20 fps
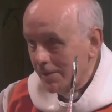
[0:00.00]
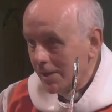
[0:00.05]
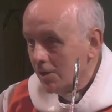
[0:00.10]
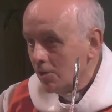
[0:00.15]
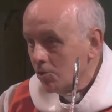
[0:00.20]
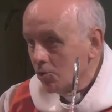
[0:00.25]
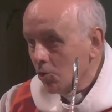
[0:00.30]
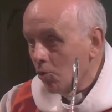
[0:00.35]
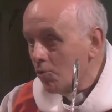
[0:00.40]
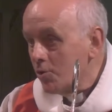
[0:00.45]

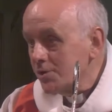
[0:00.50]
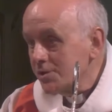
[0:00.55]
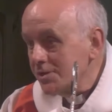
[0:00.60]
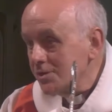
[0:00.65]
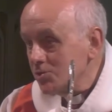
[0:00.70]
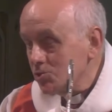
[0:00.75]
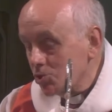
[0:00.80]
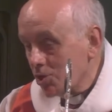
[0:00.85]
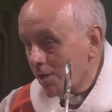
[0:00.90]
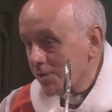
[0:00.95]
nor is it
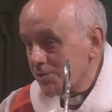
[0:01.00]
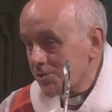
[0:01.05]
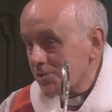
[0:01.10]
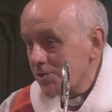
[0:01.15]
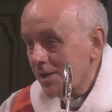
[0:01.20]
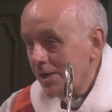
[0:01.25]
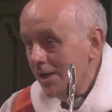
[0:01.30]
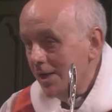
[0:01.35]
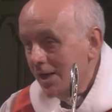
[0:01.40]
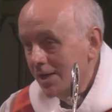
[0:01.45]
just
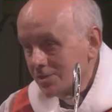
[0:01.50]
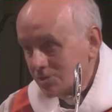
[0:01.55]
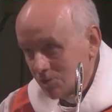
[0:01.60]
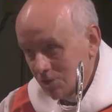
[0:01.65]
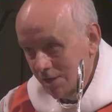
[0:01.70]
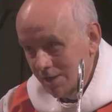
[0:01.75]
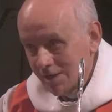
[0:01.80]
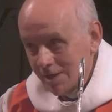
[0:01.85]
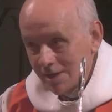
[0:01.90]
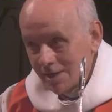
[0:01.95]
a
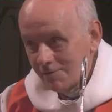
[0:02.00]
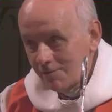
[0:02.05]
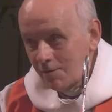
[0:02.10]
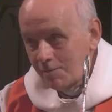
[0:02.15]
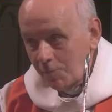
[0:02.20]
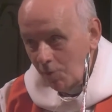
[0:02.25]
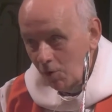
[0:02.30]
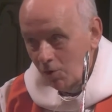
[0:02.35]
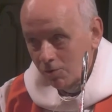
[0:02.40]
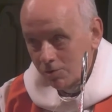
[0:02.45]
ticking of a
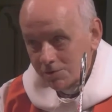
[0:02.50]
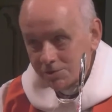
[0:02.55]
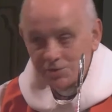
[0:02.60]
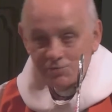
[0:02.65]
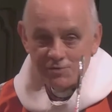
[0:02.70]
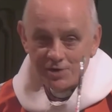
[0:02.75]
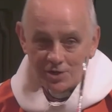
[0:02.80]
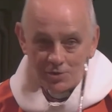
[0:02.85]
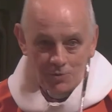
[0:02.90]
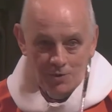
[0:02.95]
box, a
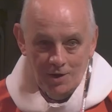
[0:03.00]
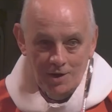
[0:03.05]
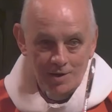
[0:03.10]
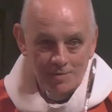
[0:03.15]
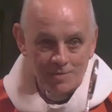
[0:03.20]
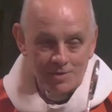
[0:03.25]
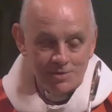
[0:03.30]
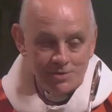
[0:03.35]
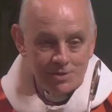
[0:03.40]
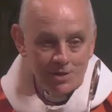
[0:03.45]

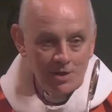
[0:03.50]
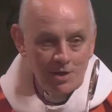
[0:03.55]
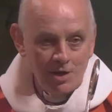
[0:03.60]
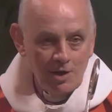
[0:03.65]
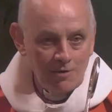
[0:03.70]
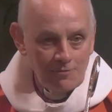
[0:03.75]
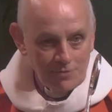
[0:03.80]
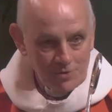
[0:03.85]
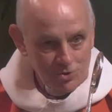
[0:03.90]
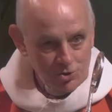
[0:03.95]
requirement
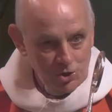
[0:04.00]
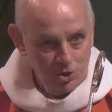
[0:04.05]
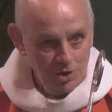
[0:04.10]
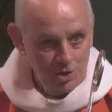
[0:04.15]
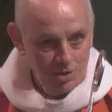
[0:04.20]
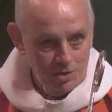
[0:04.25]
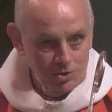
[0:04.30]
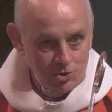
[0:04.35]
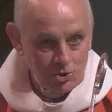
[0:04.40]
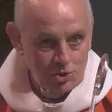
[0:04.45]
of the
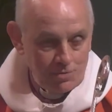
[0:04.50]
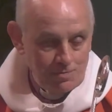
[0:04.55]
church.